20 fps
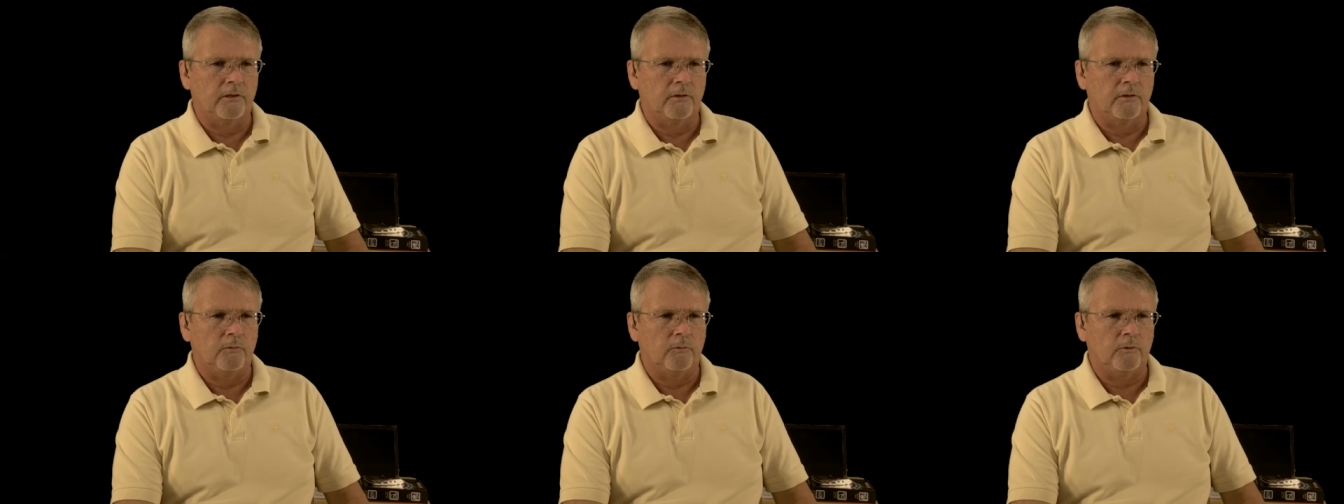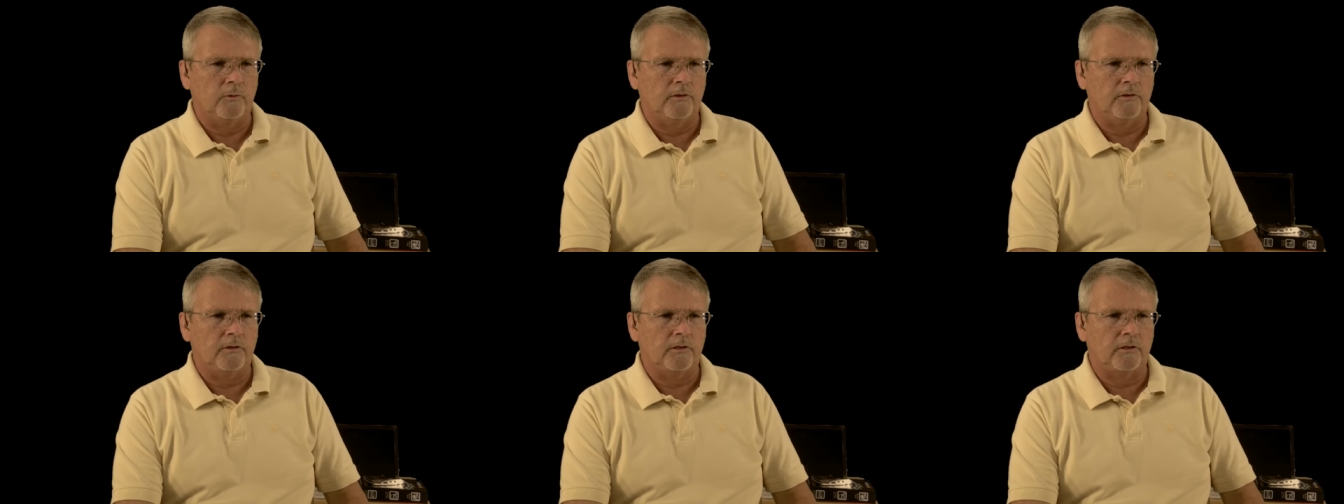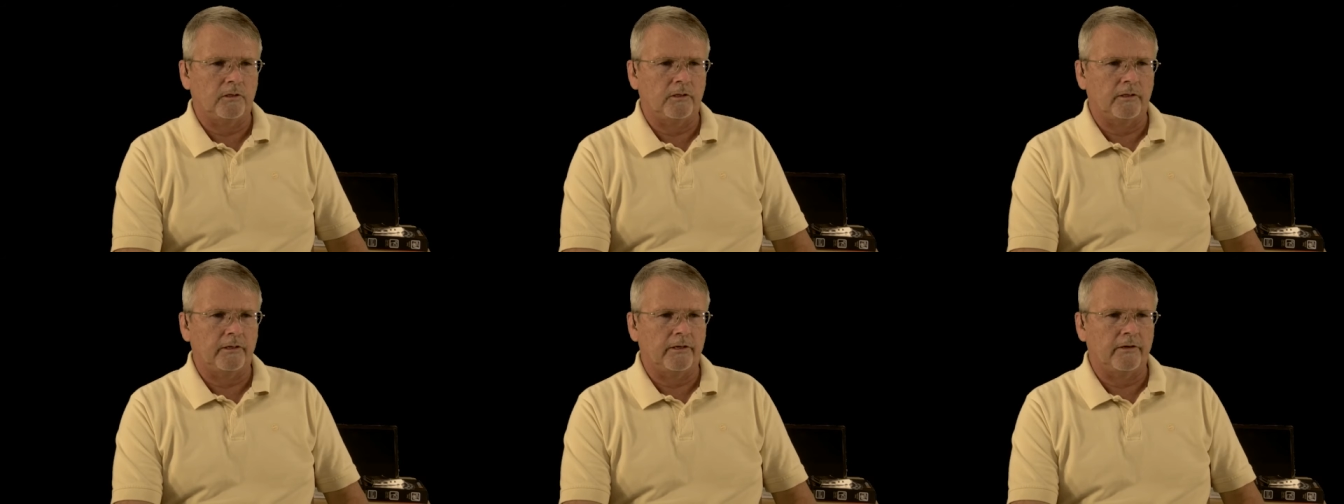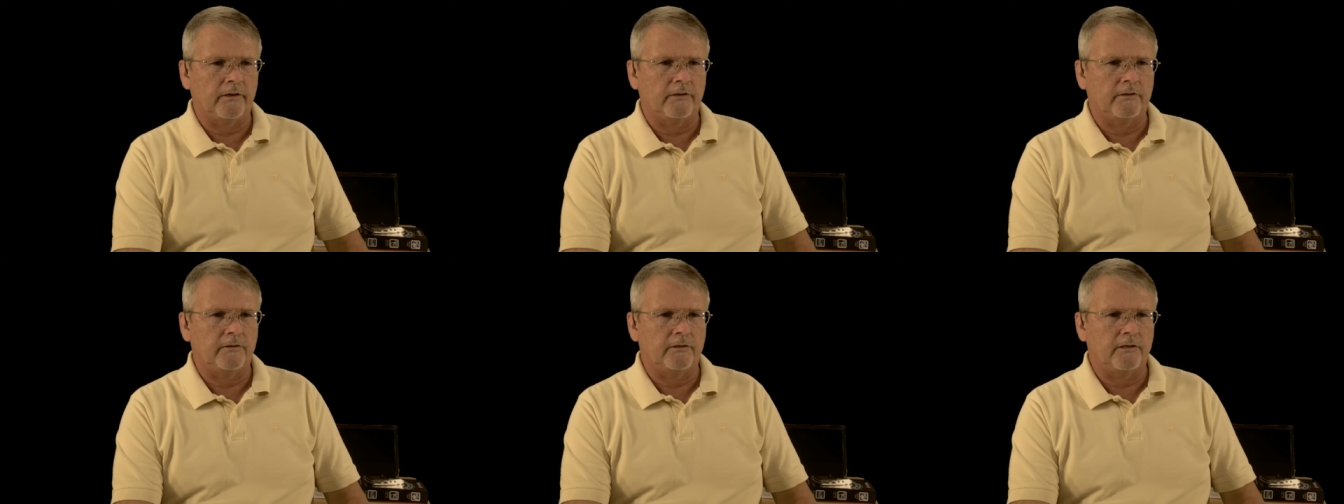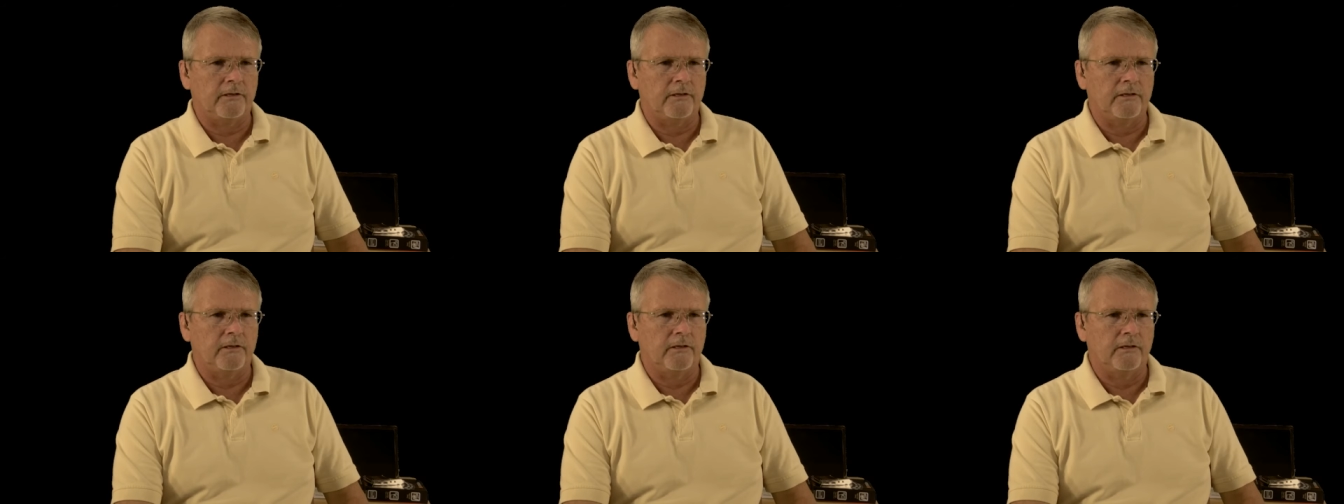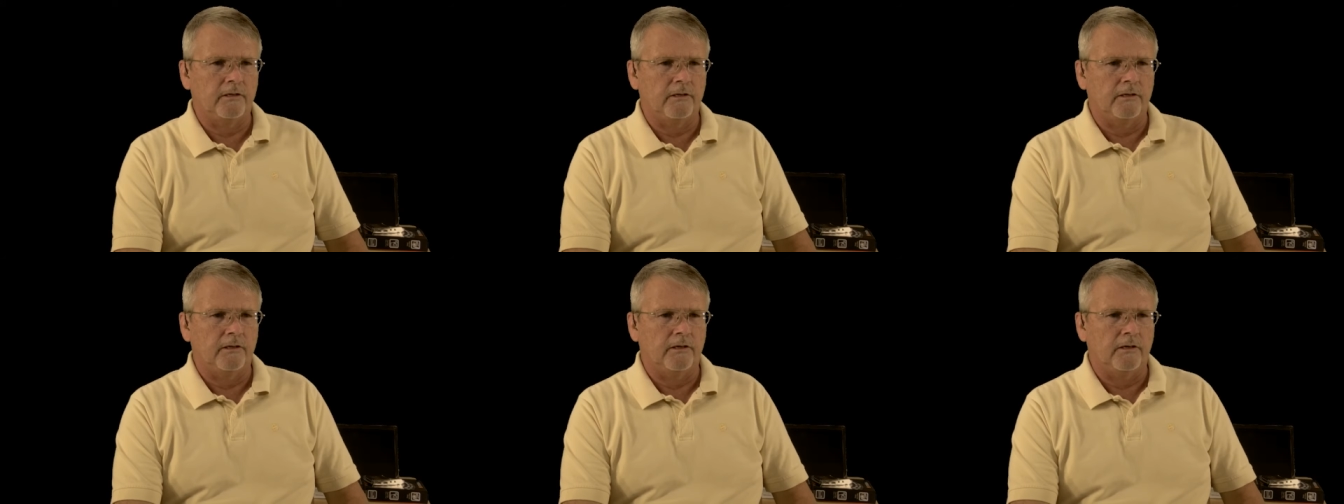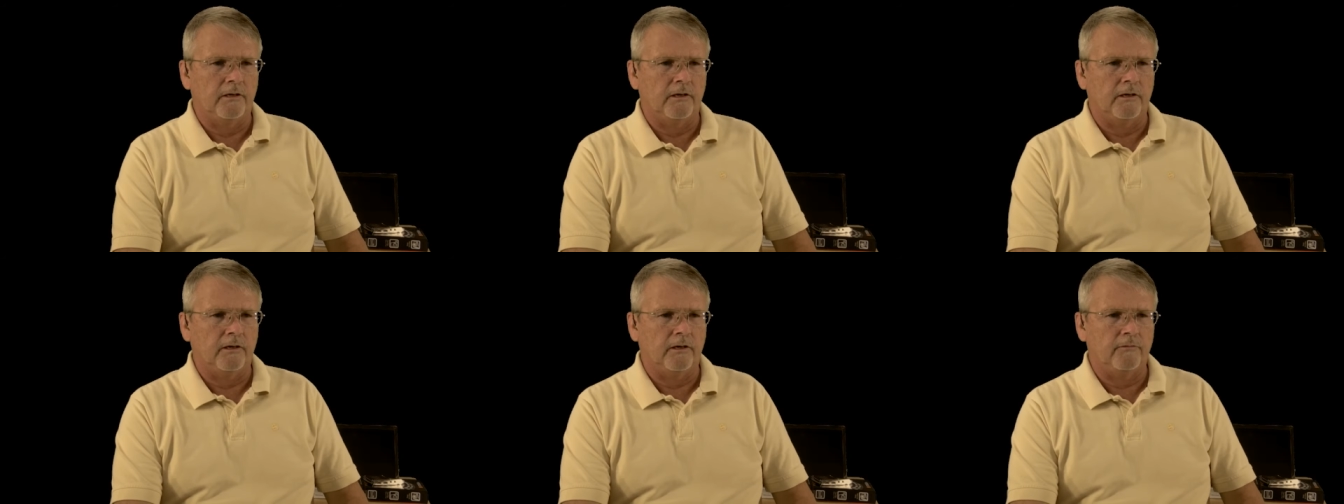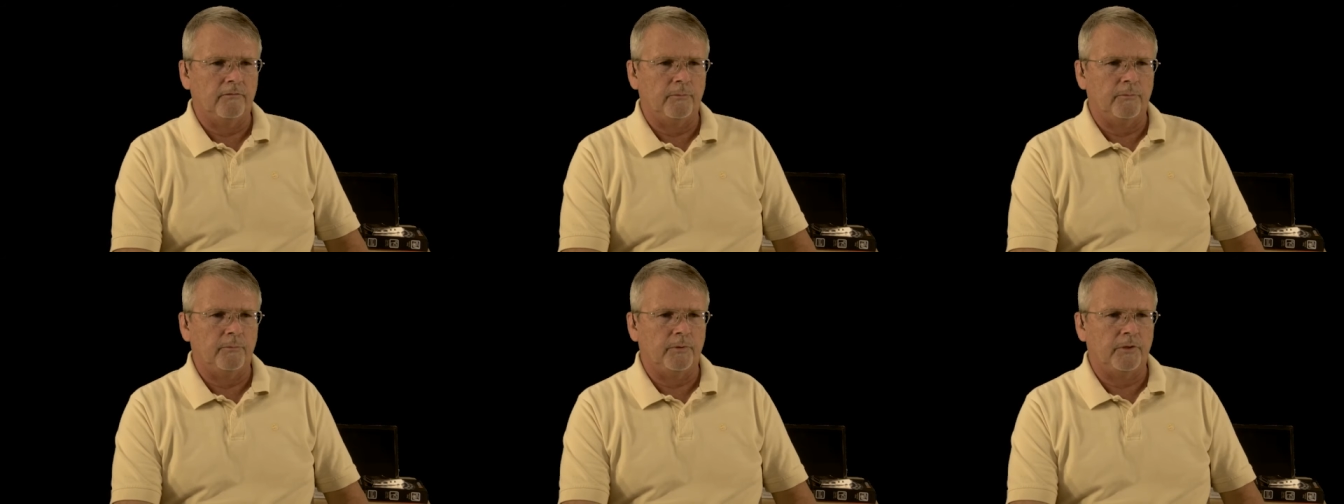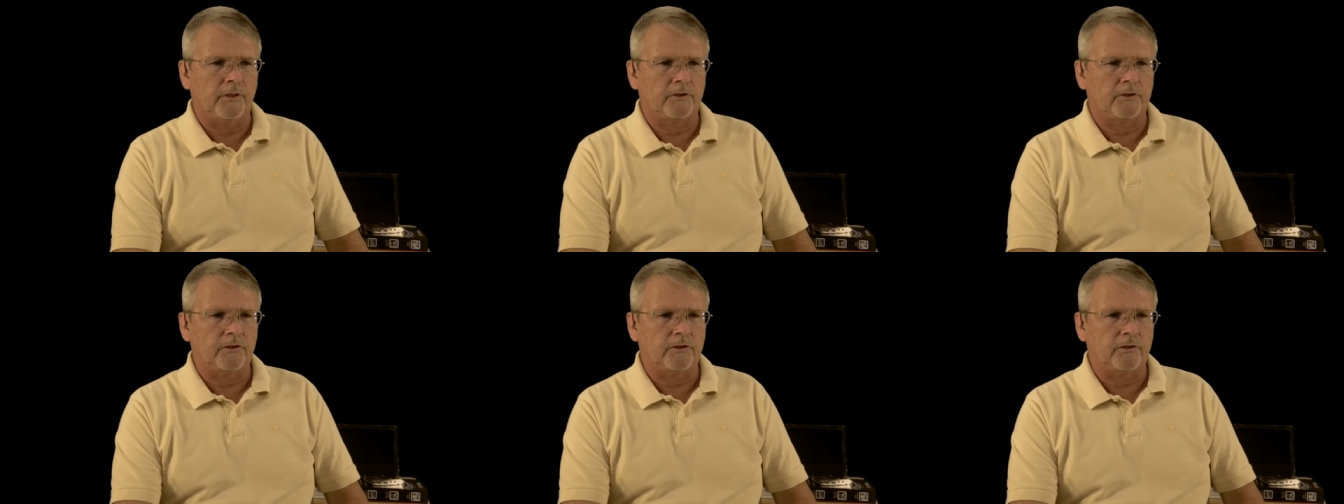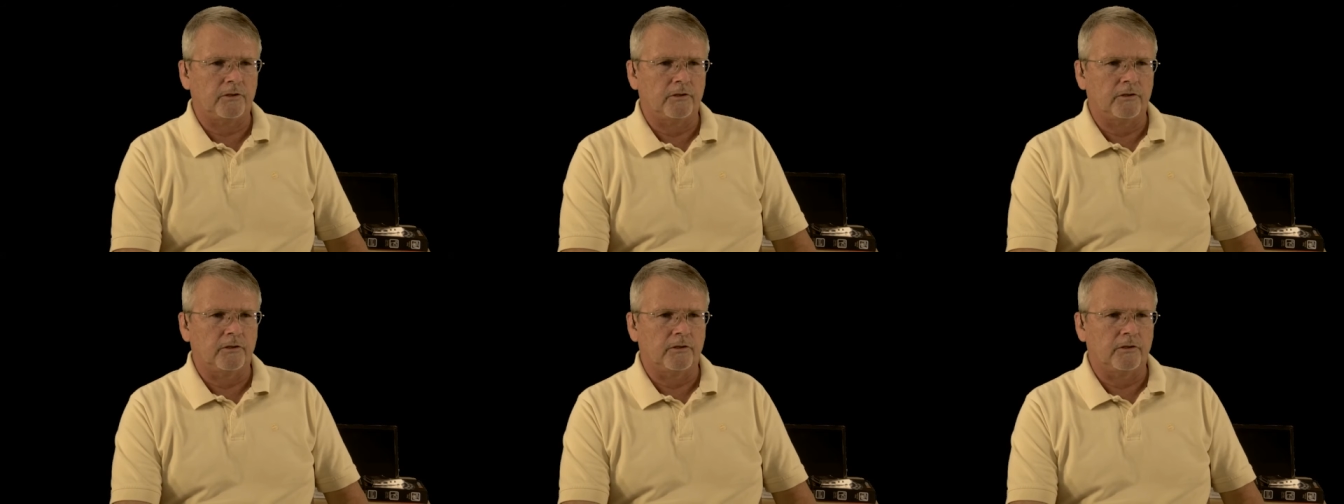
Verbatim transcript: with the clarity of the picture.